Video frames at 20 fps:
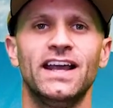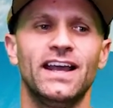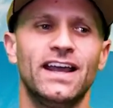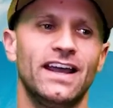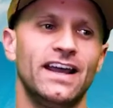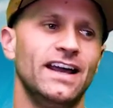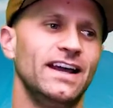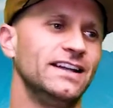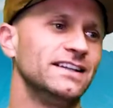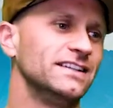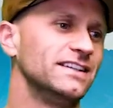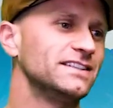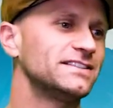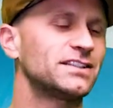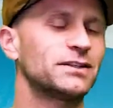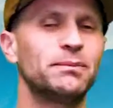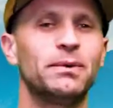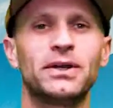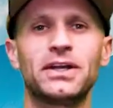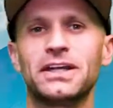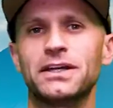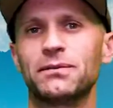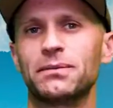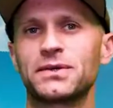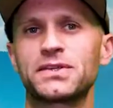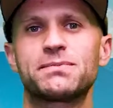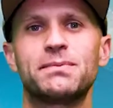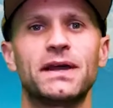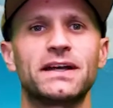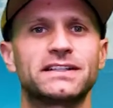And to put it into
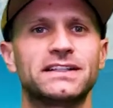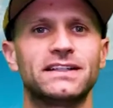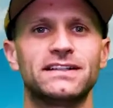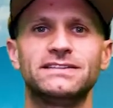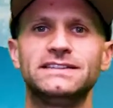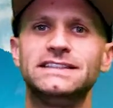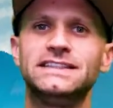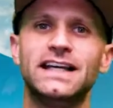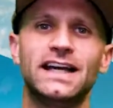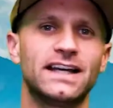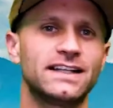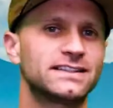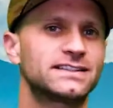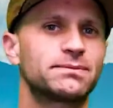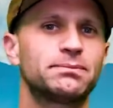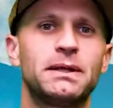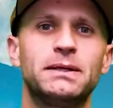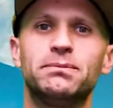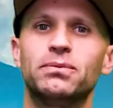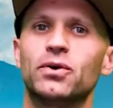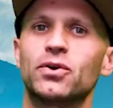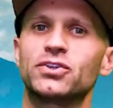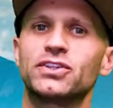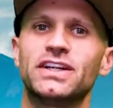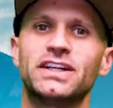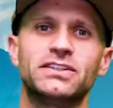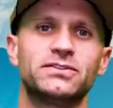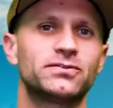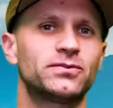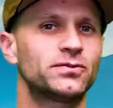perspective, yes, people are
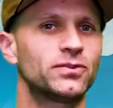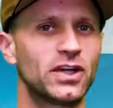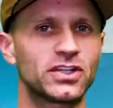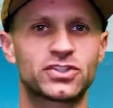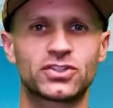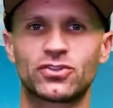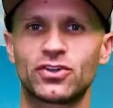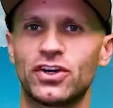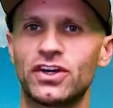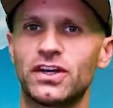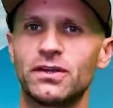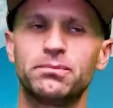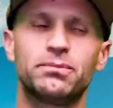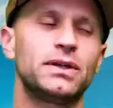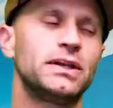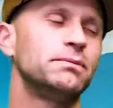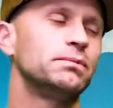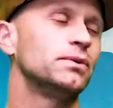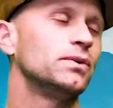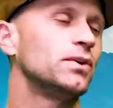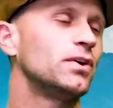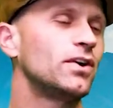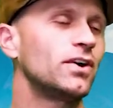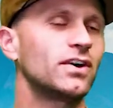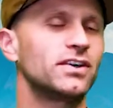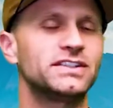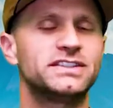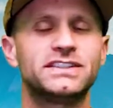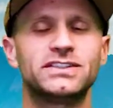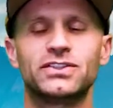getting frustrated, people
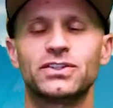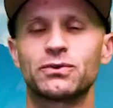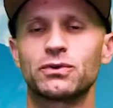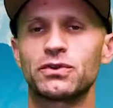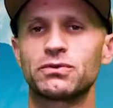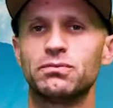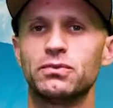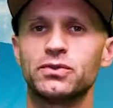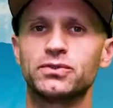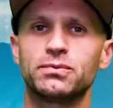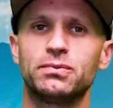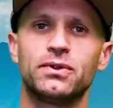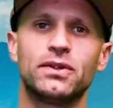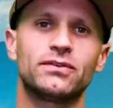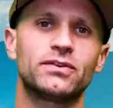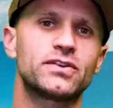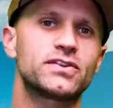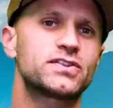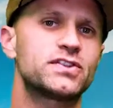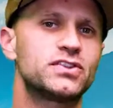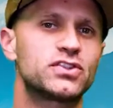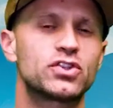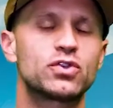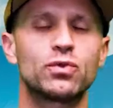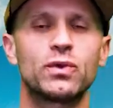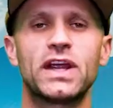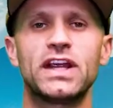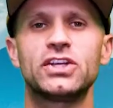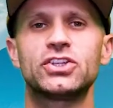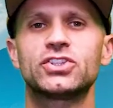are dealing with multiple other
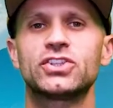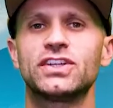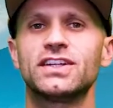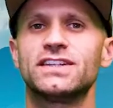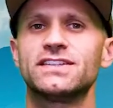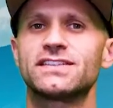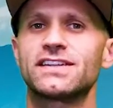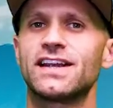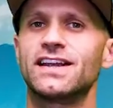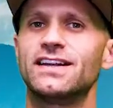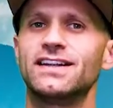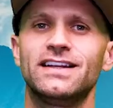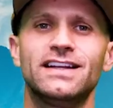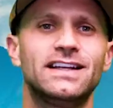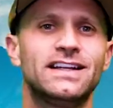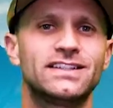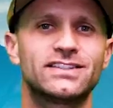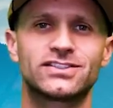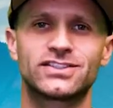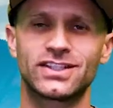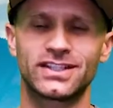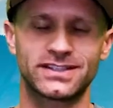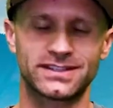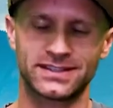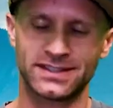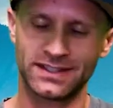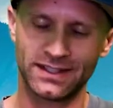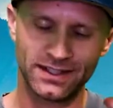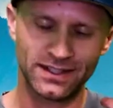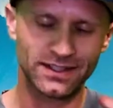situations, and it is
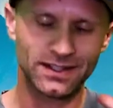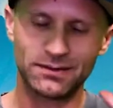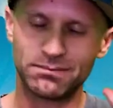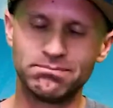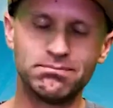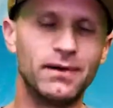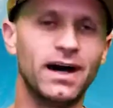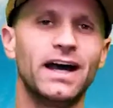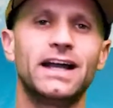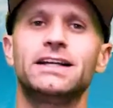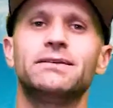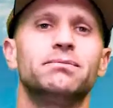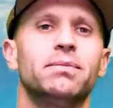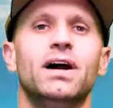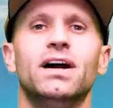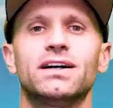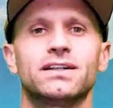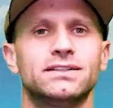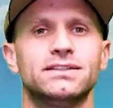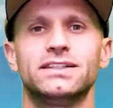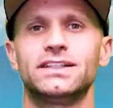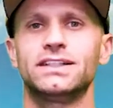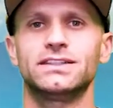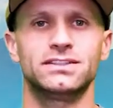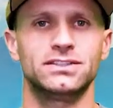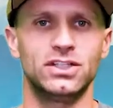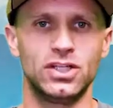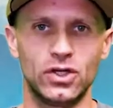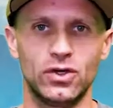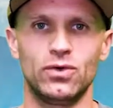just
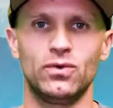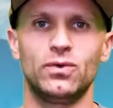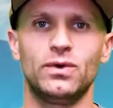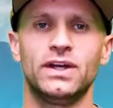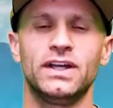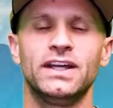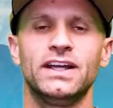mind-boggling low.